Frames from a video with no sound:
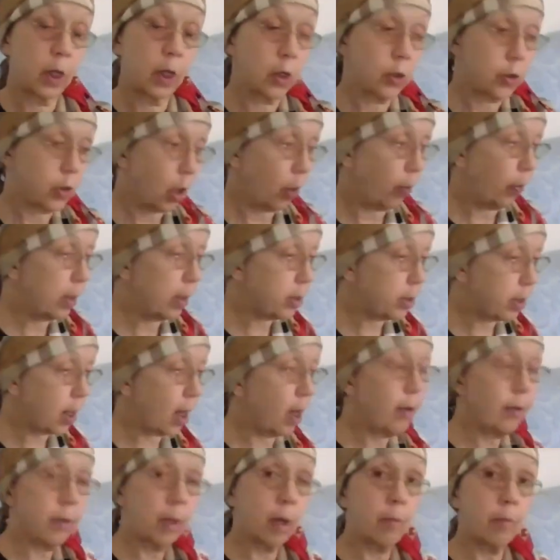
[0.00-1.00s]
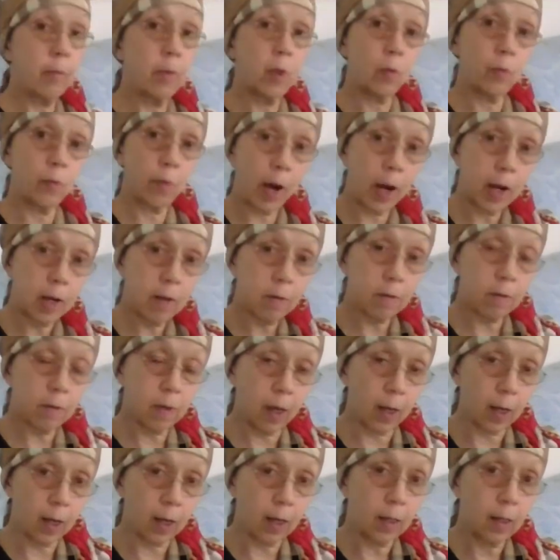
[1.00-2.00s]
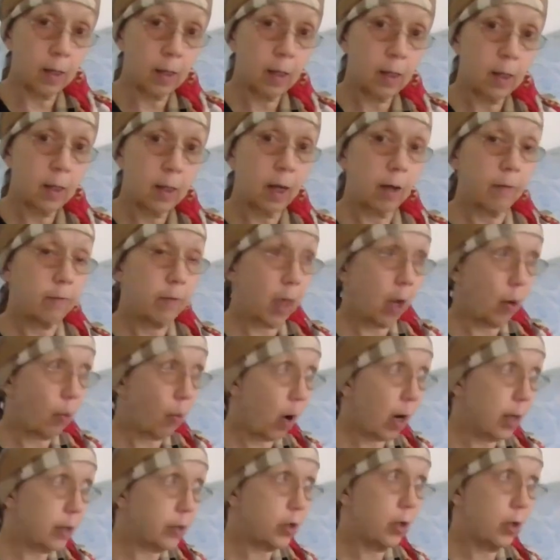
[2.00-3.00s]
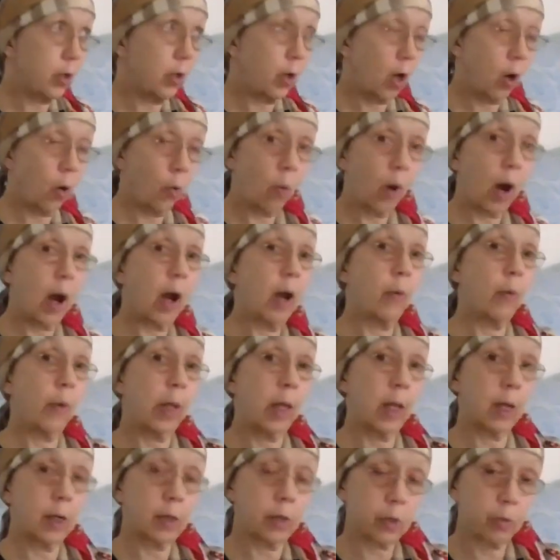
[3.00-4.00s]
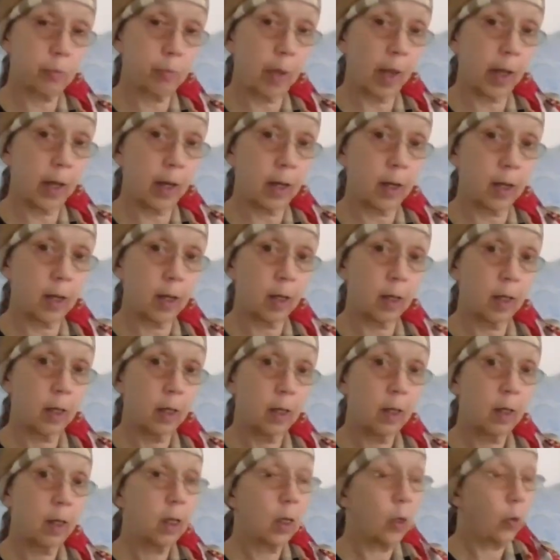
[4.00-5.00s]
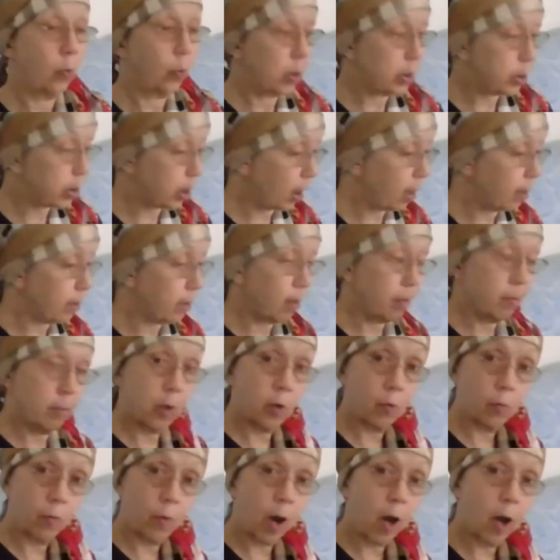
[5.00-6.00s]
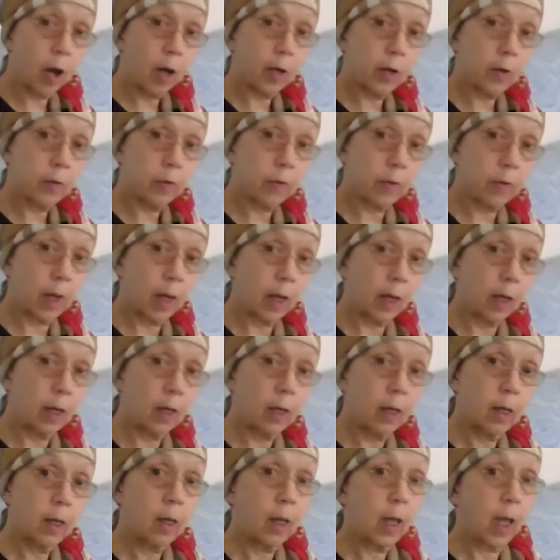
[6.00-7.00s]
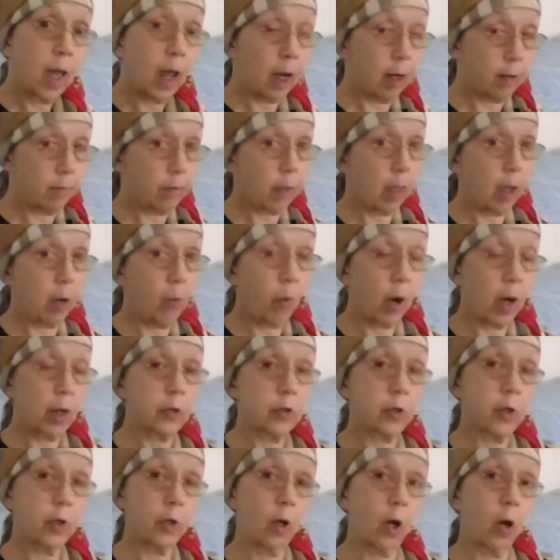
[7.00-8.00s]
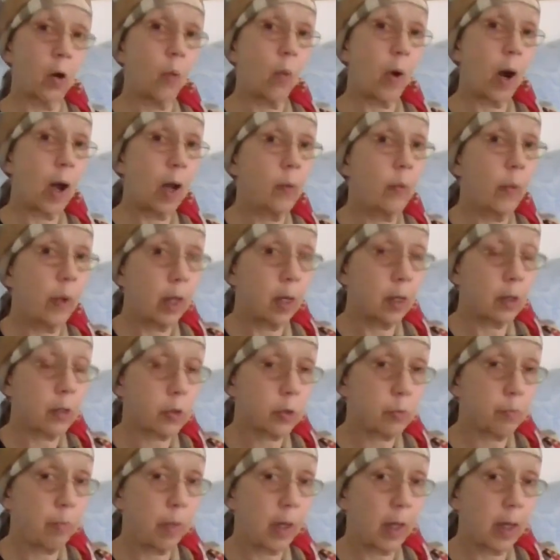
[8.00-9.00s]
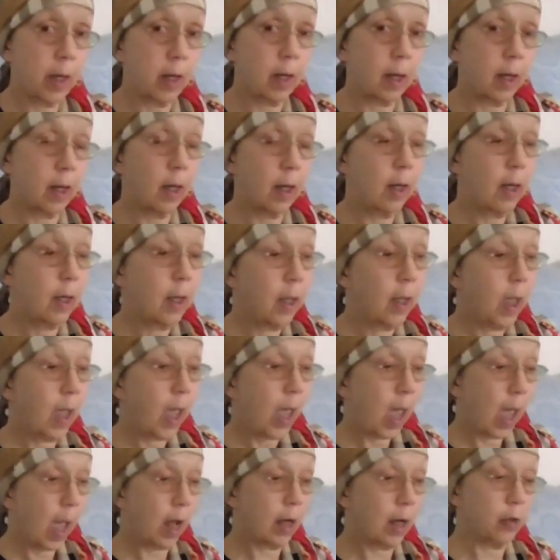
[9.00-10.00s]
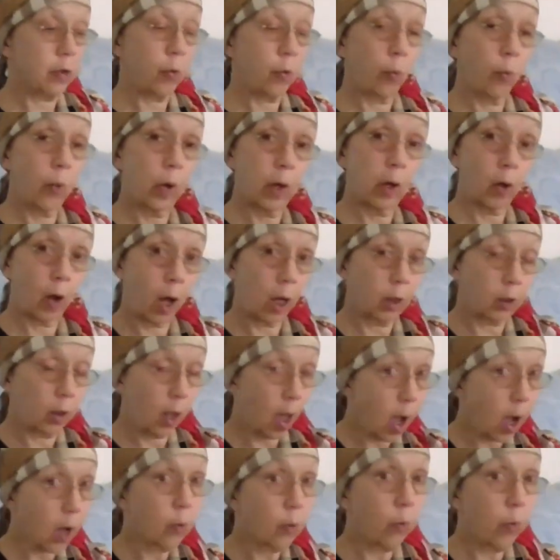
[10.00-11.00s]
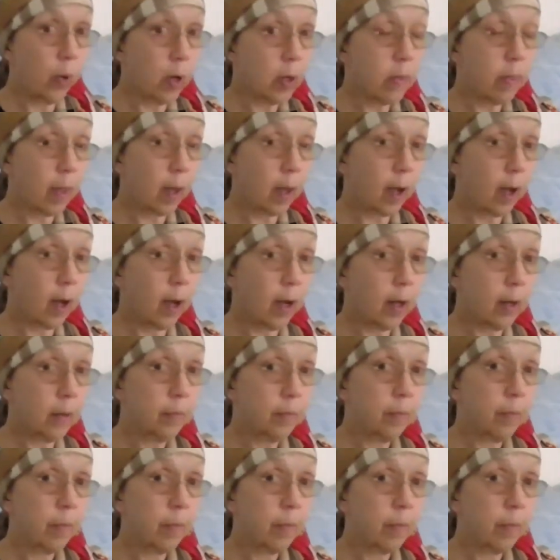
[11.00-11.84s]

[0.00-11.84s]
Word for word: So we tell them the right thing. If they want to know why, we explain it. We tell them the wrong thing, and if they want to know why, we explain it. And along with that,